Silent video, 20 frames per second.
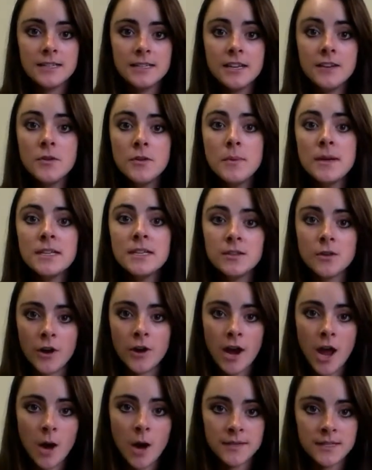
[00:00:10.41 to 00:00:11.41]
To give you my
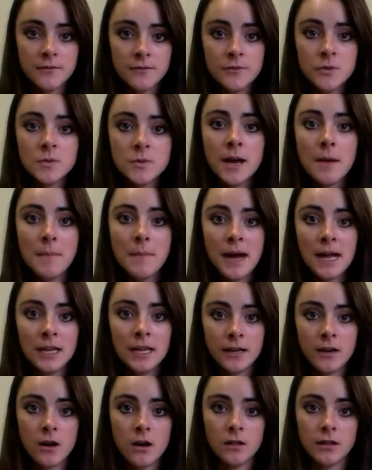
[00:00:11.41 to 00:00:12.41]
story, I was at full-time
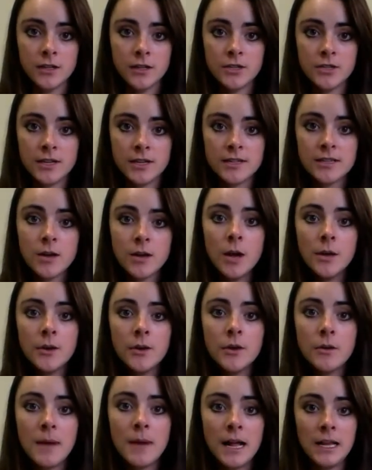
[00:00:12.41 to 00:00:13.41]
ballet college, and so I'd
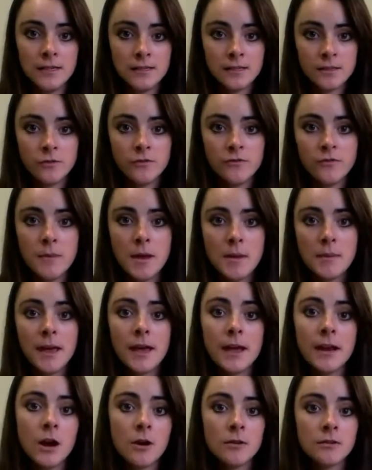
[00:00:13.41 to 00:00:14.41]
go to ballet school for maybe
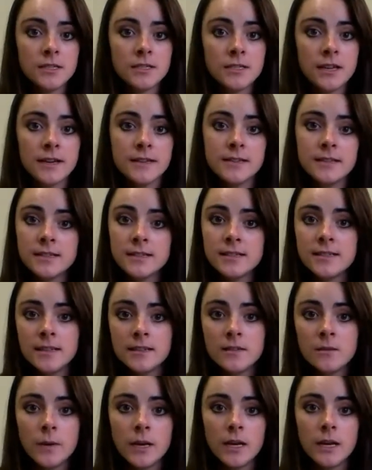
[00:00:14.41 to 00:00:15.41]
8 hours a day, 6
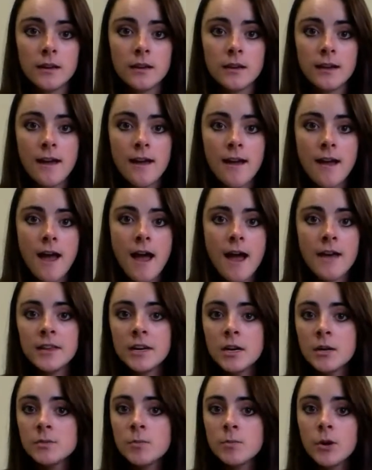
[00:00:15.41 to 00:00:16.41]
days a week, and
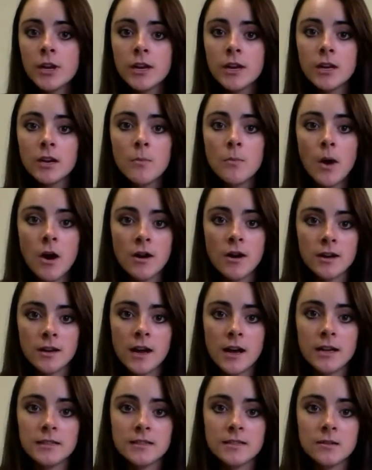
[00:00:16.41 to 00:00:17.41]
then I was working in a bar at
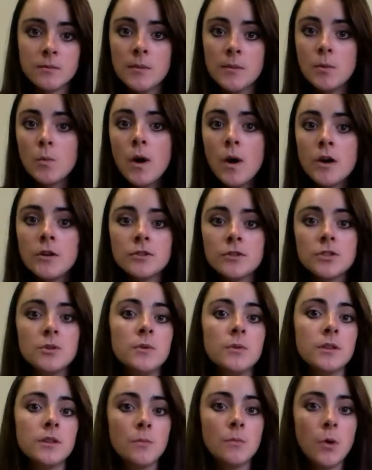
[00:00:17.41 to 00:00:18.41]
night until maybe 1 or
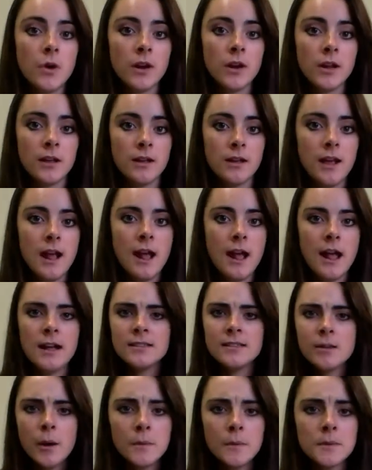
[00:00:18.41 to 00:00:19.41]
2 in the morning.
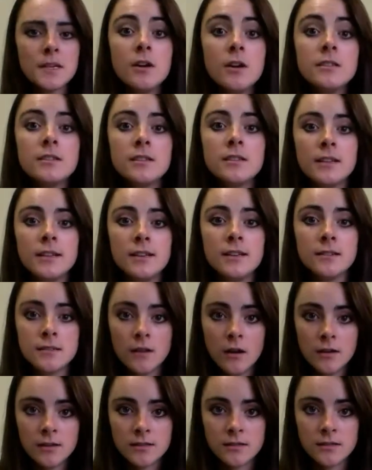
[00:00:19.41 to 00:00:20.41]
And so I was constantly
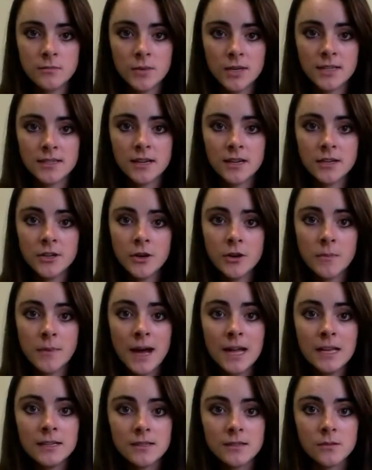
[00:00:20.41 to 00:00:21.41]
exhausted because I'd go to
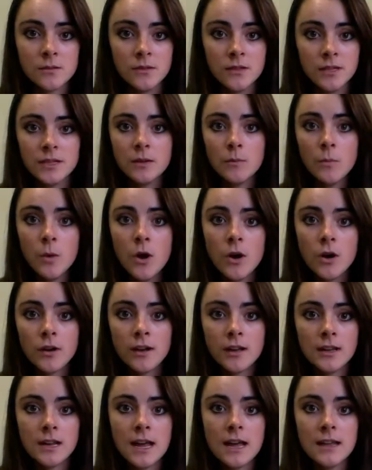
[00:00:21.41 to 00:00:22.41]
ballet school and then
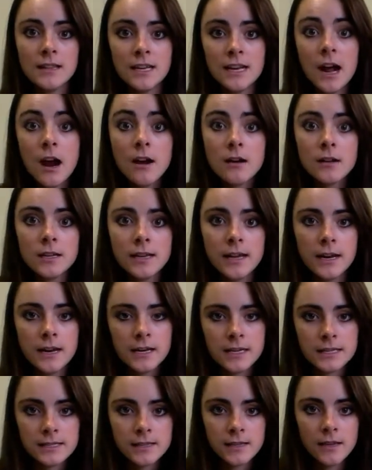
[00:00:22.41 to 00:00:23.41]
work and then hardly get
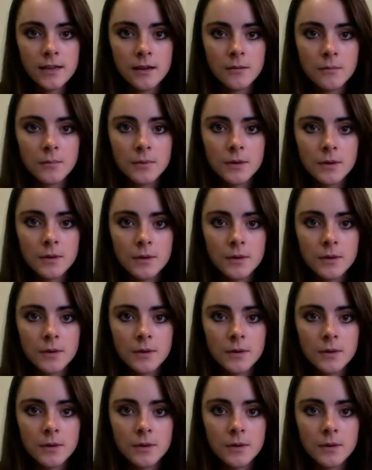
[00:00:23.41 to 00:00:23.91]
any sleep.